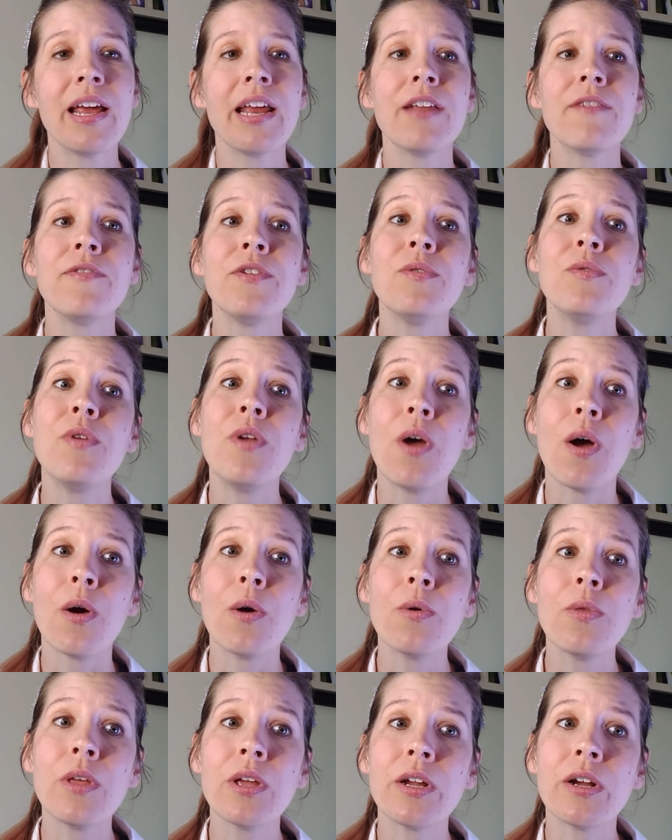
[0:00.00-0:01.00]
And if you
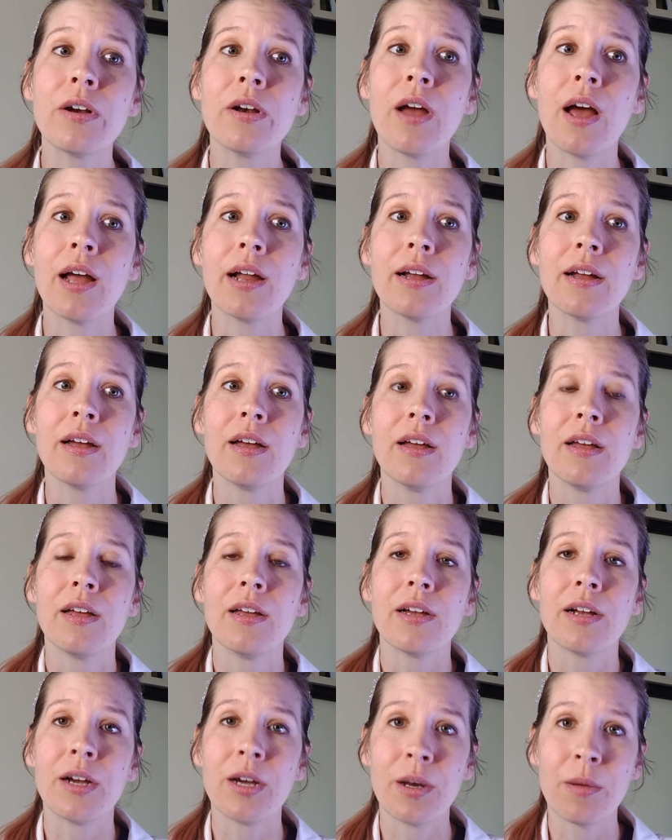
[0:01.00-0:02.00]
know that you're not
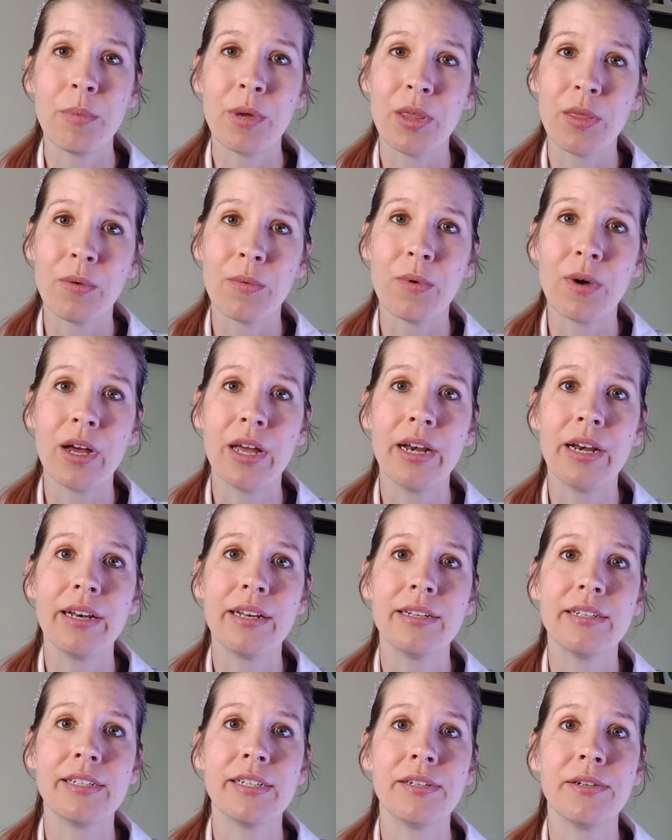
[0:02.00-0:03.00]
going to be the
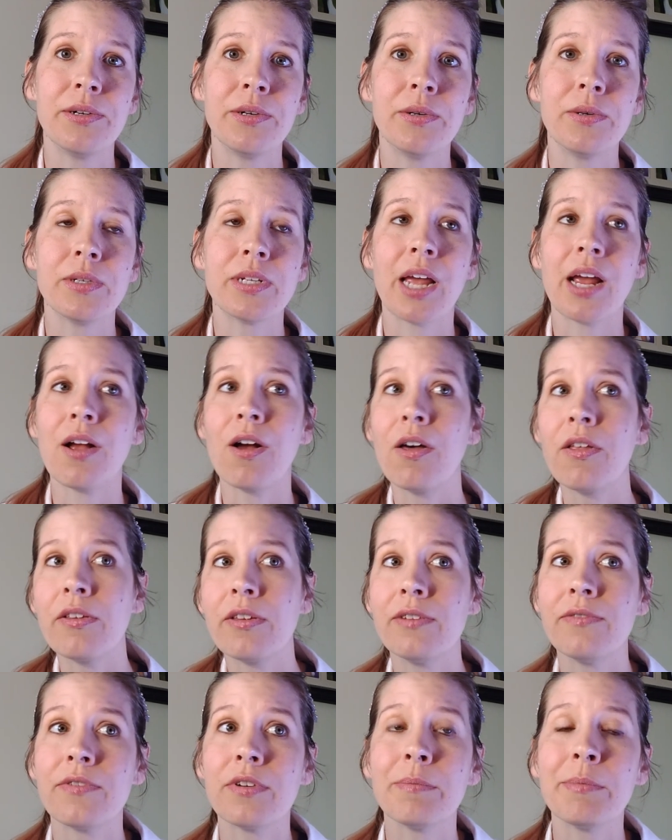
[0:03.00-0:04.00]
one to take all
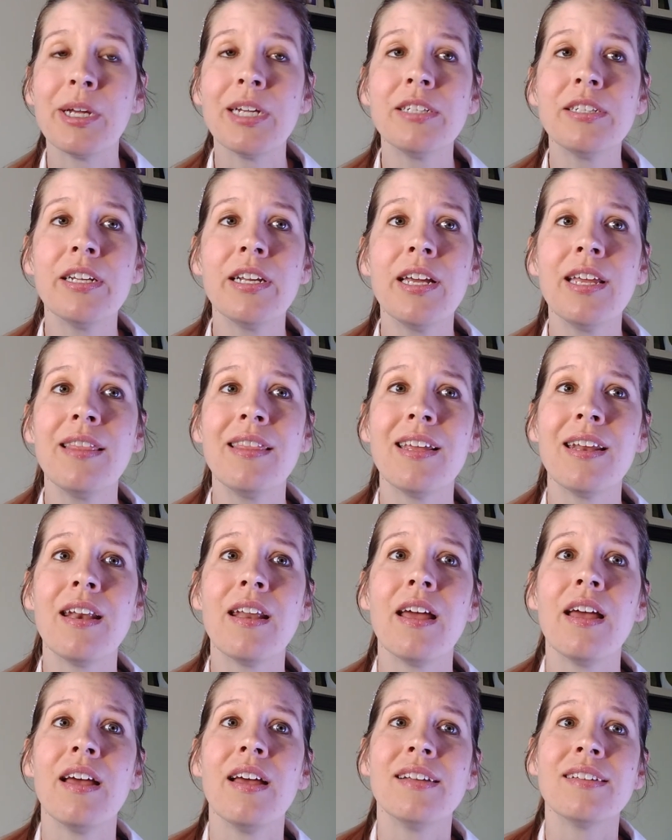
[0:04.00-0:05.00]
this information in, then
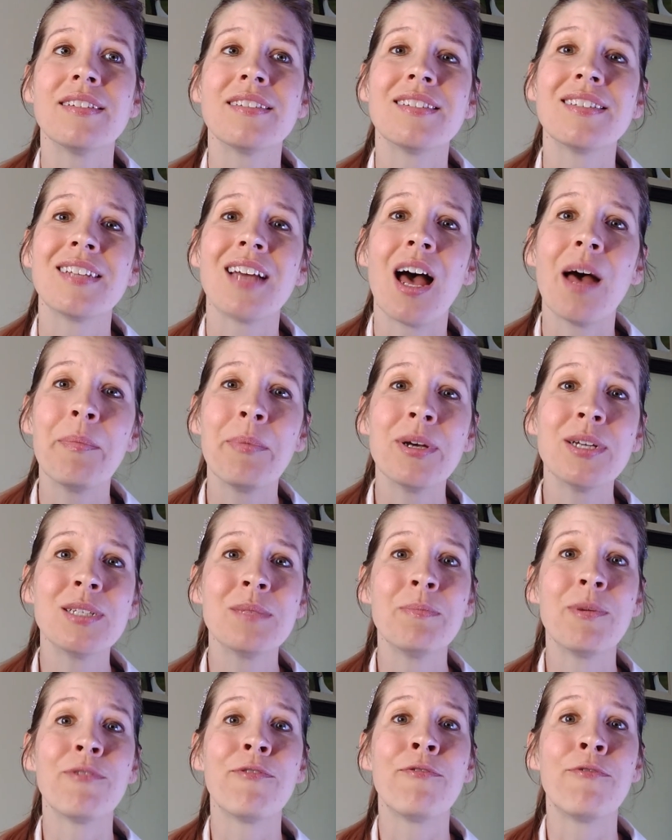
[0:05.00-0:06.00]
stop
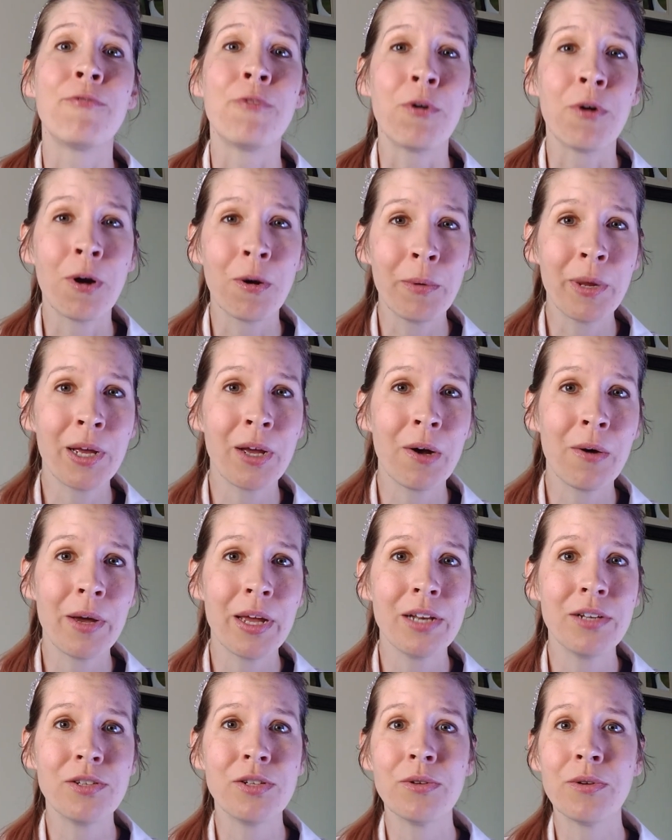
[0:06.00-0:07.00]
us before we go
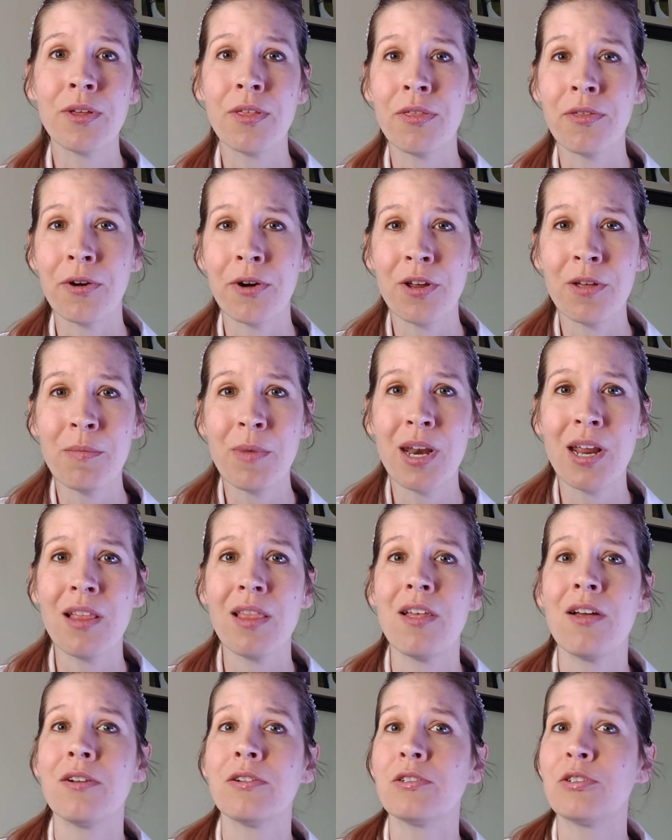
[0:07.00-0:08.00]
into a 30
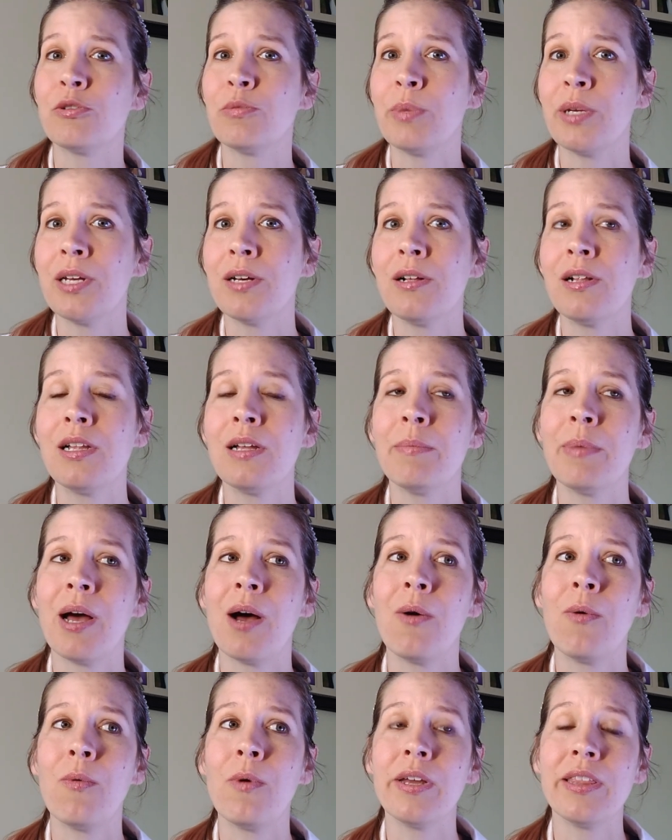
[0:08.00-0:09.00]
minute long spiel
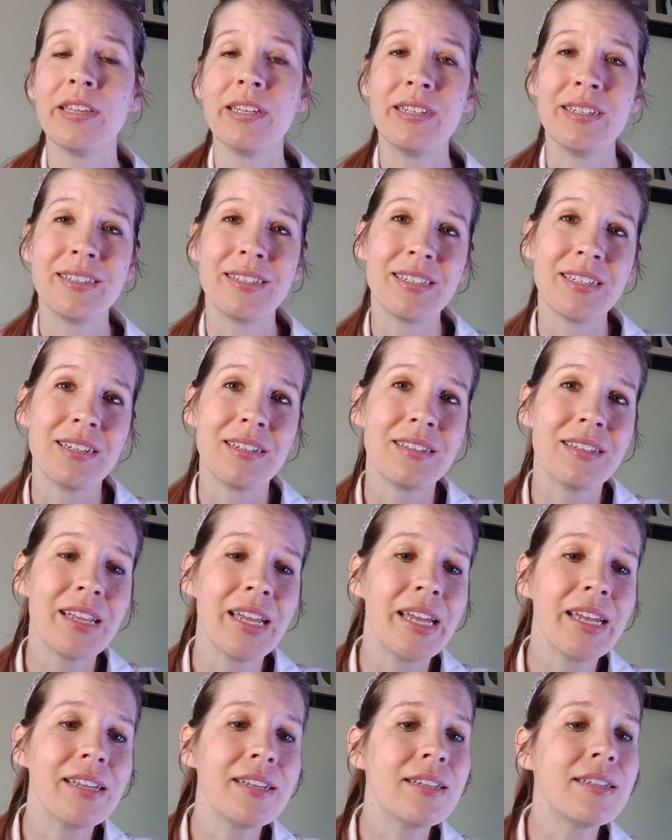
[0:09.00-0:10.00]
about what the disease
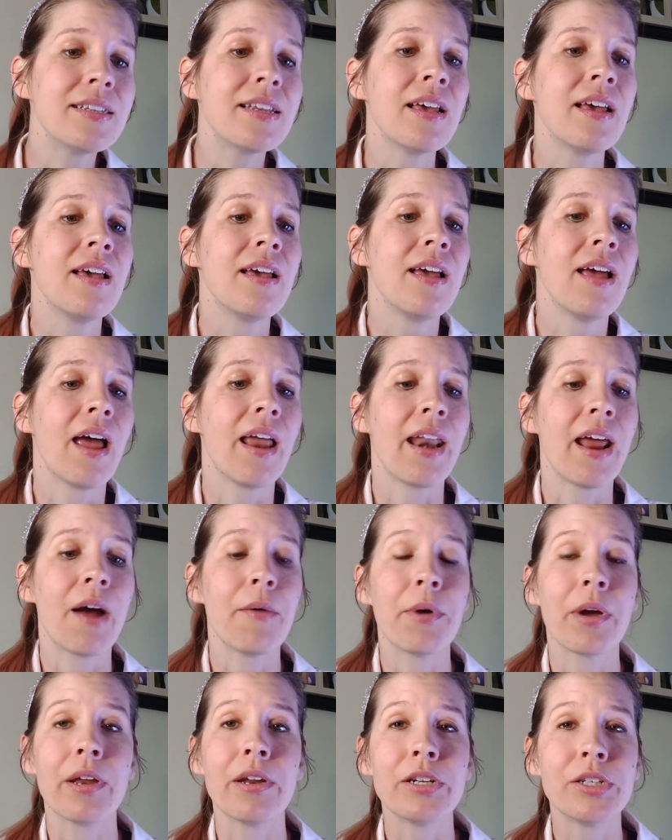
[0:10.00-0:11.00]
is and
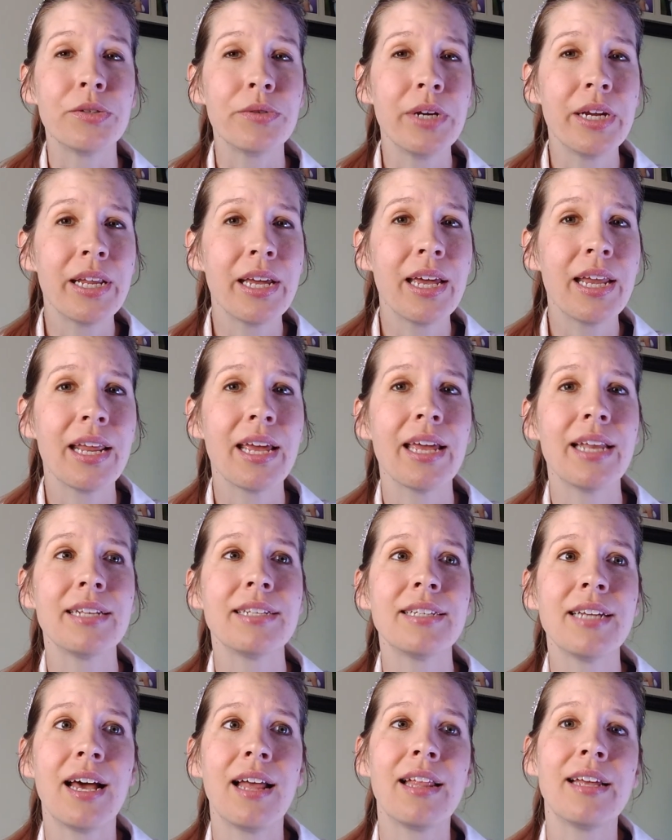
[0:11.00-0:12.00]
how we're going to treat it
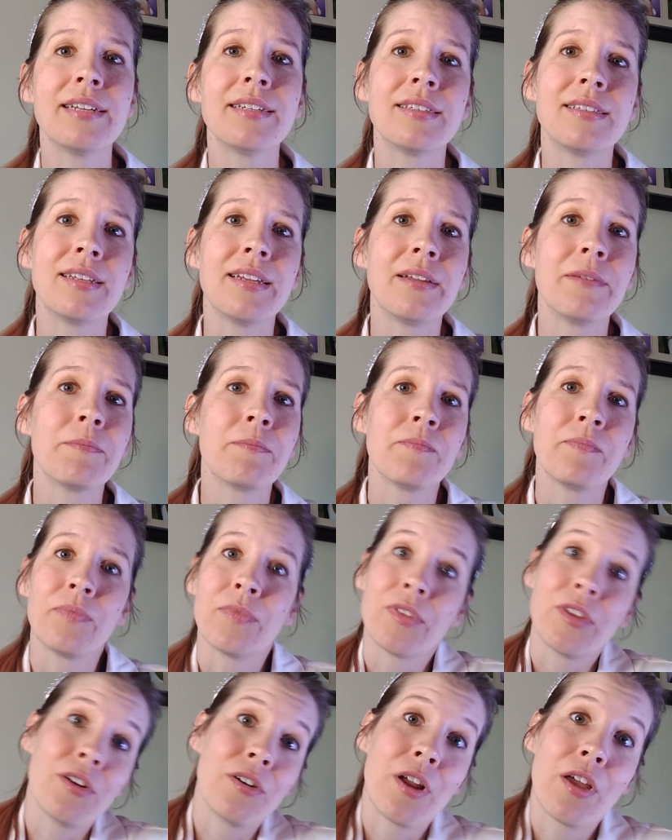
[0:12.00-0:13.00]
and tell us that
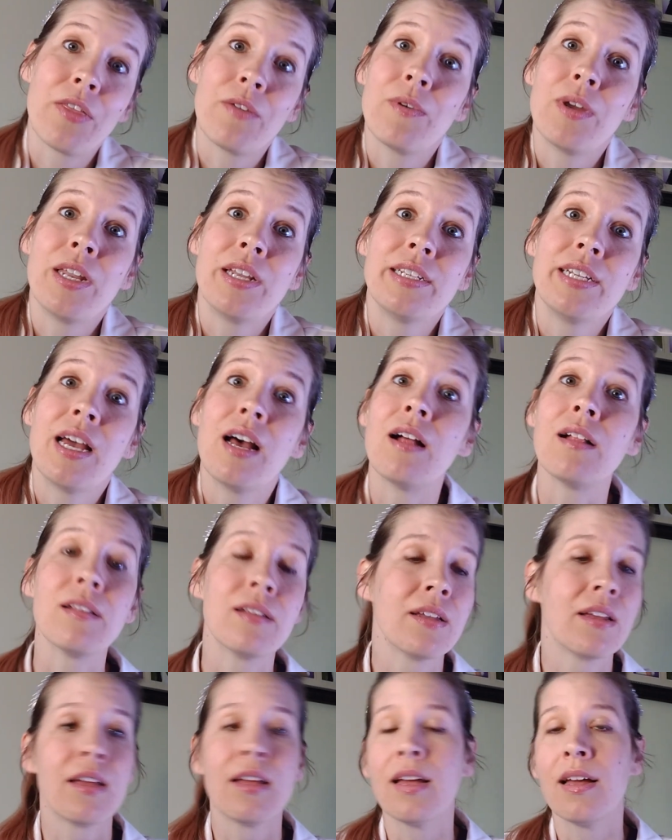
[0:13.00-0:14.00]
you're not the one to tell
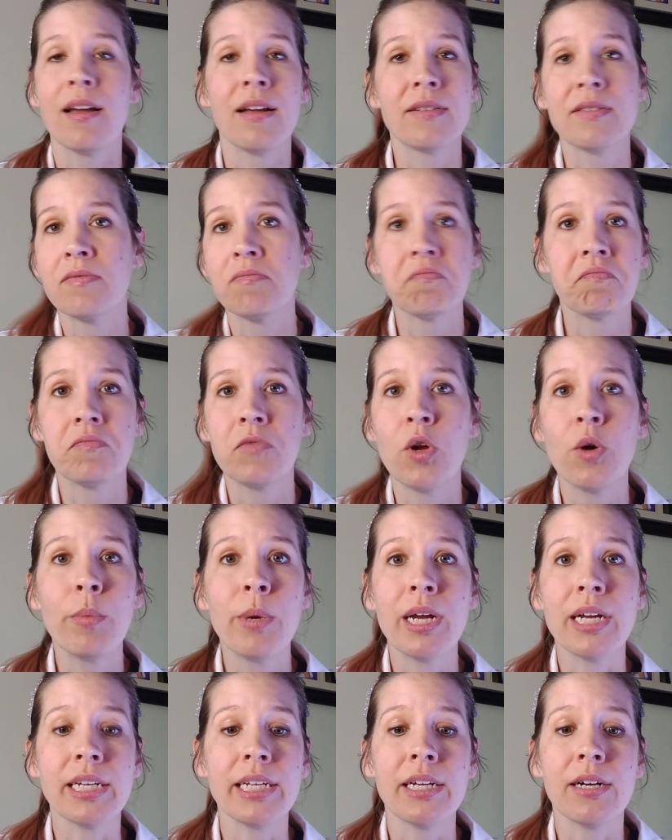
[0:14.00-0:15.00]
it's no
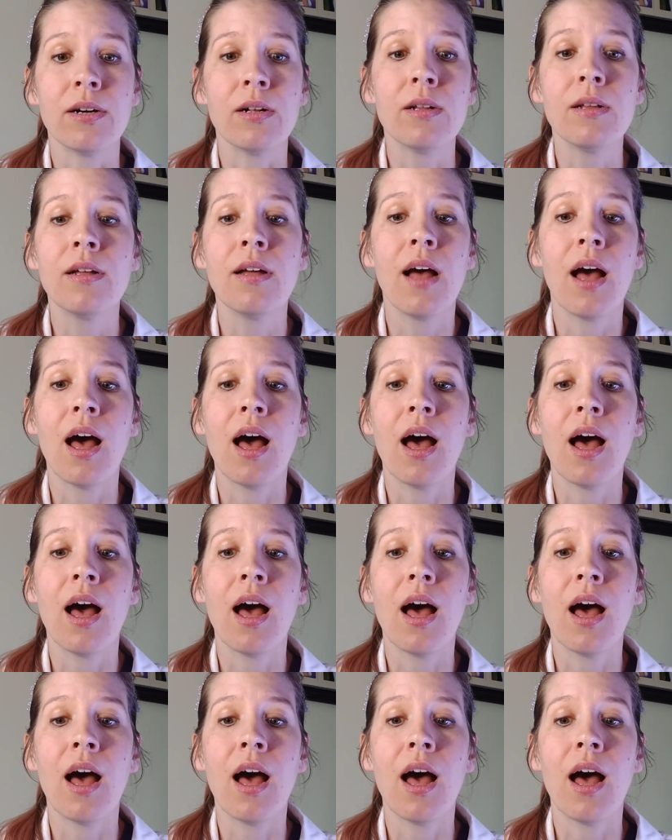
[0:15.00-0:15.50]
big deal.